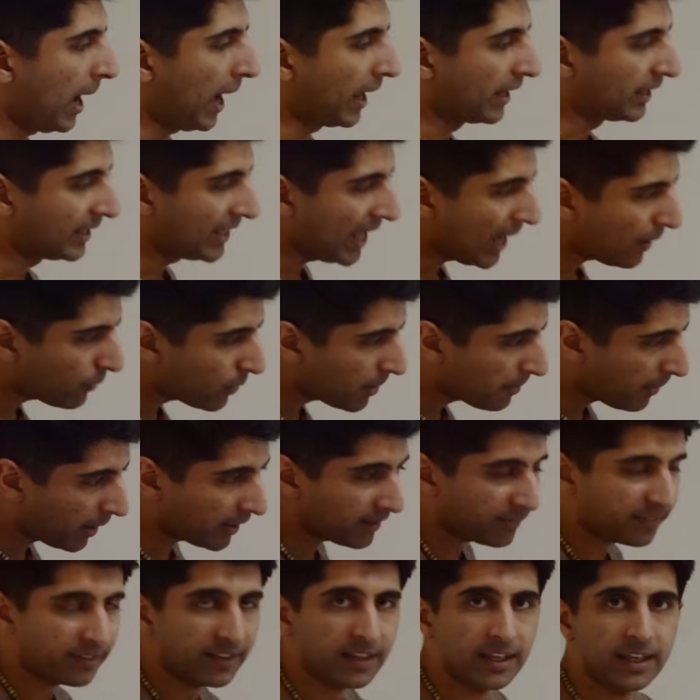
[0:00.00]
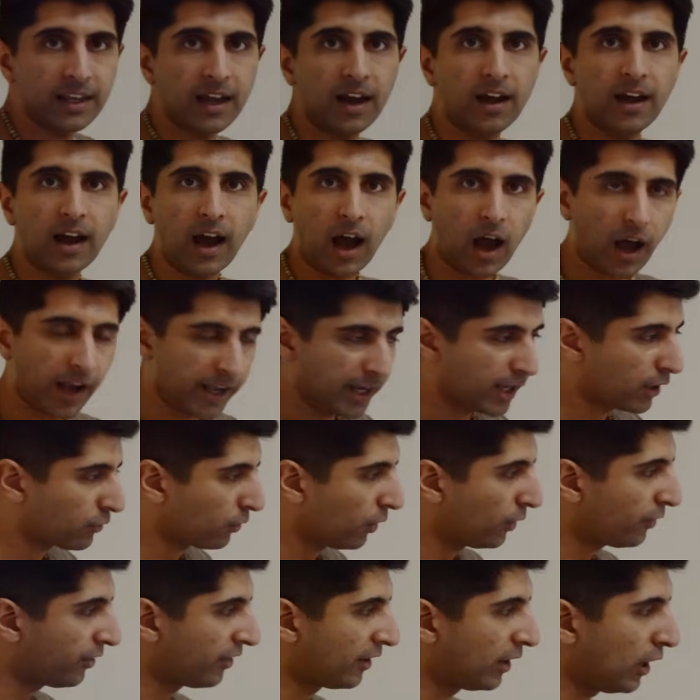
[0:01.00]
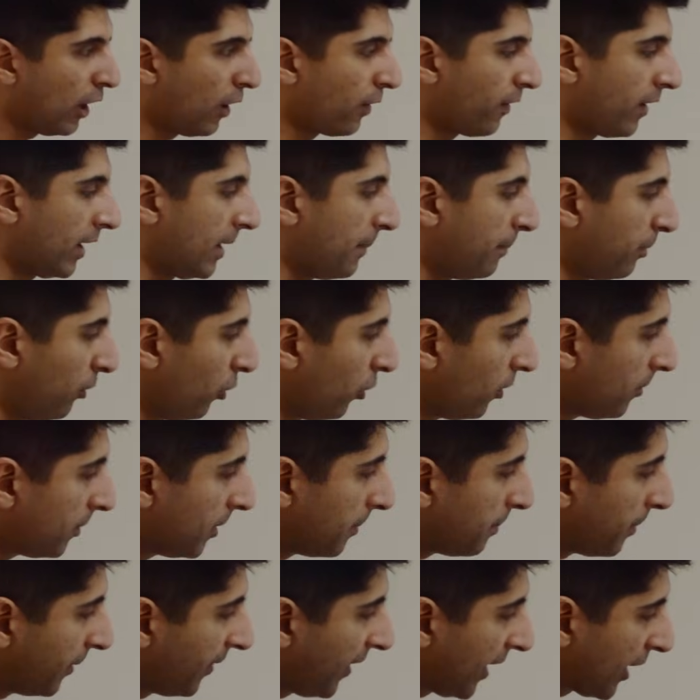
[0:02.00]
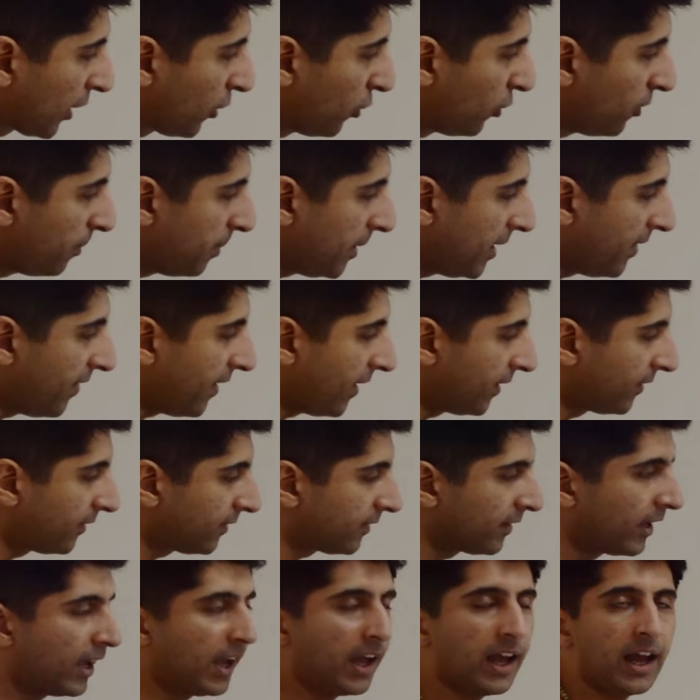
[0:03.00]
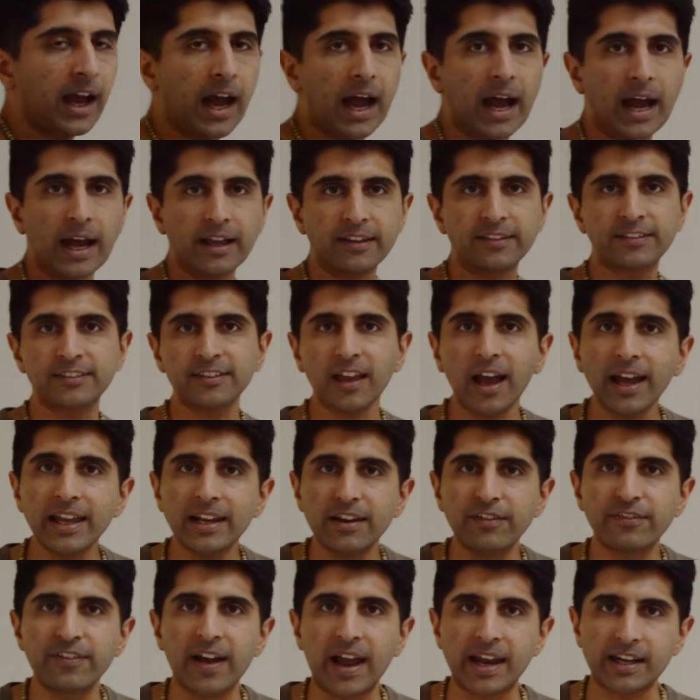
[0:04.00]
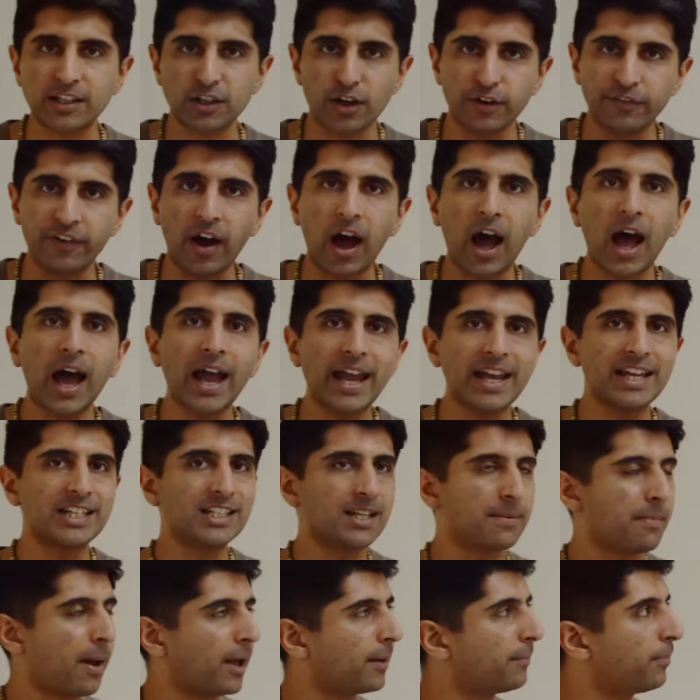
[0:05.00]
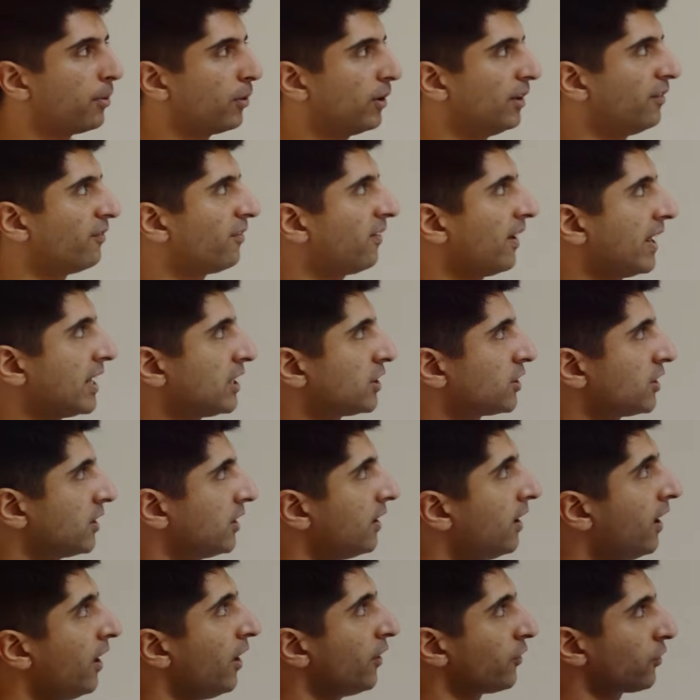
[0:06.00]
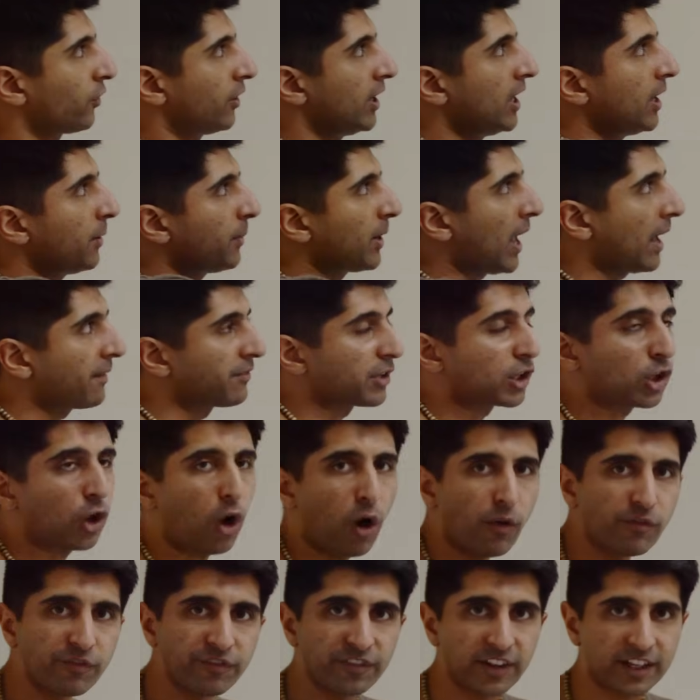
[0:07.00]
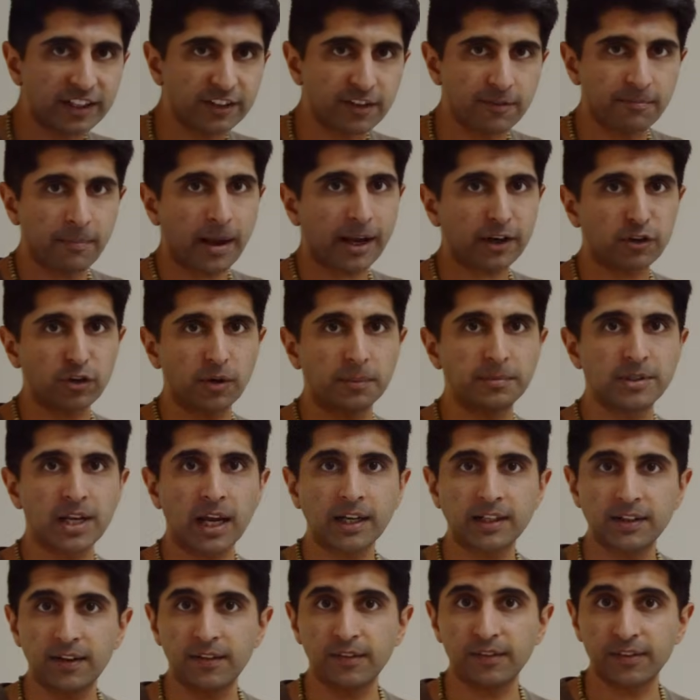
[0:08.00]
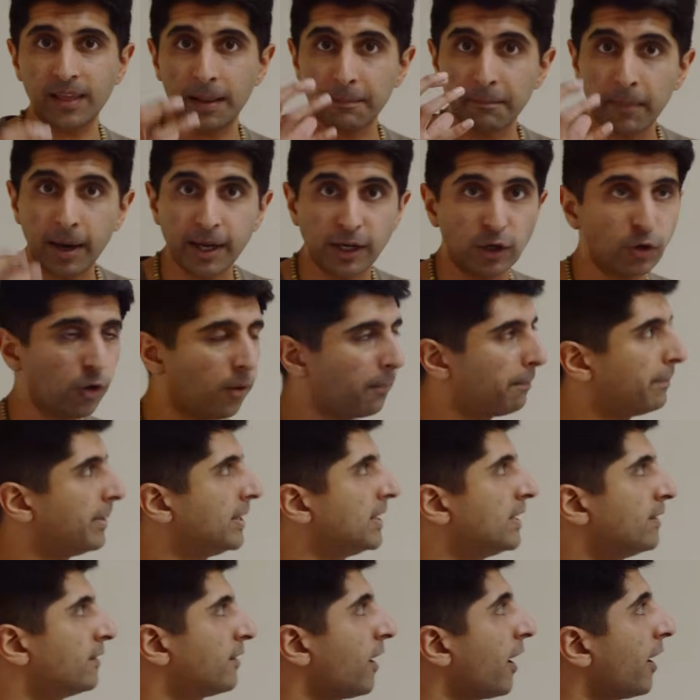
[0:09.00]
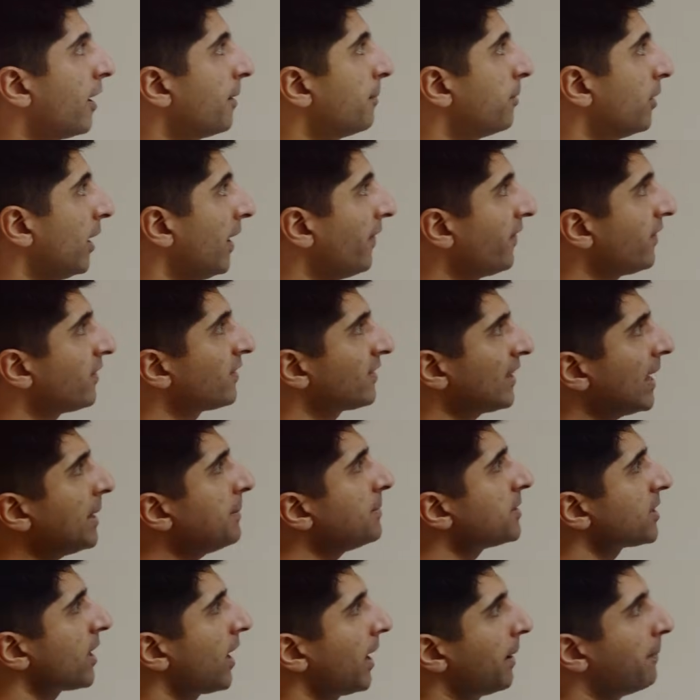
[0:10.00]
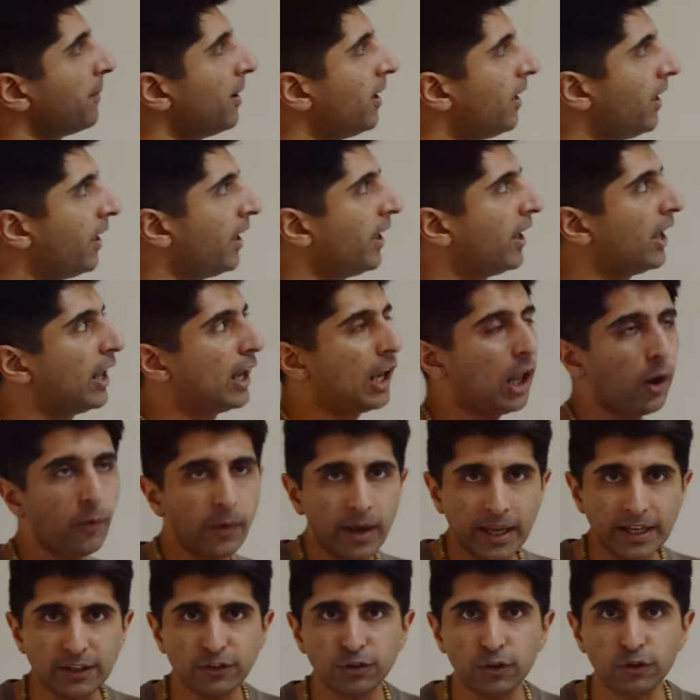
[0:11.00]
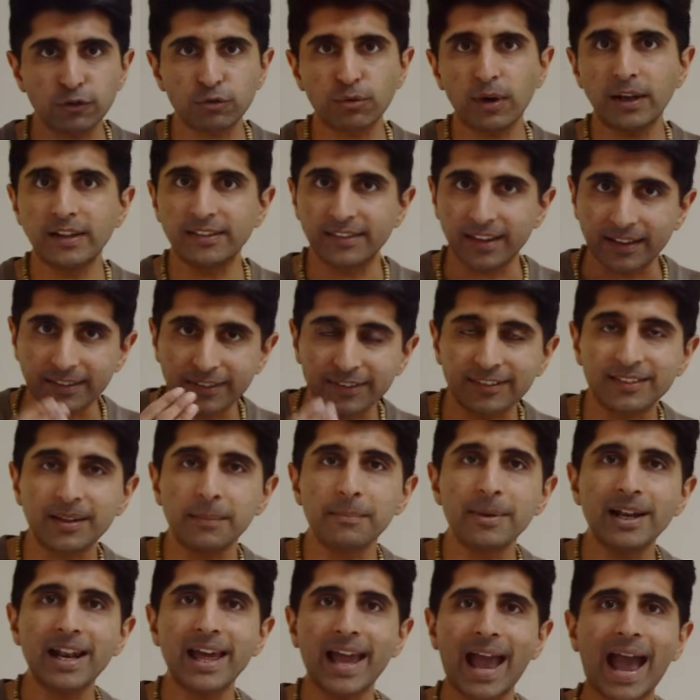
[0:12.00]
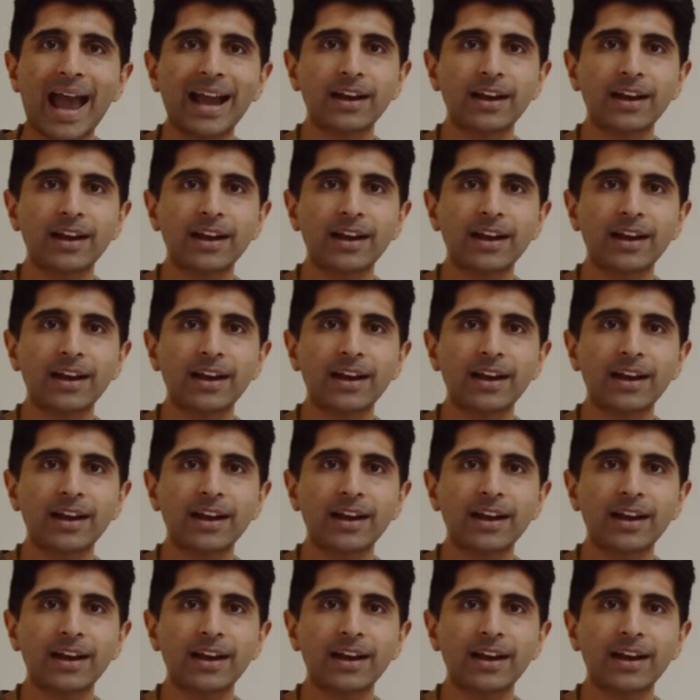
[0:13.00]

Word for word: And yeah, we might see higher growth and lower unemployment, but there could be this Uh, side effect of higher demand pull inflation. So here we have a conflict of macro objectives that might not be desirable. At the same time, lower interest rates that stimulate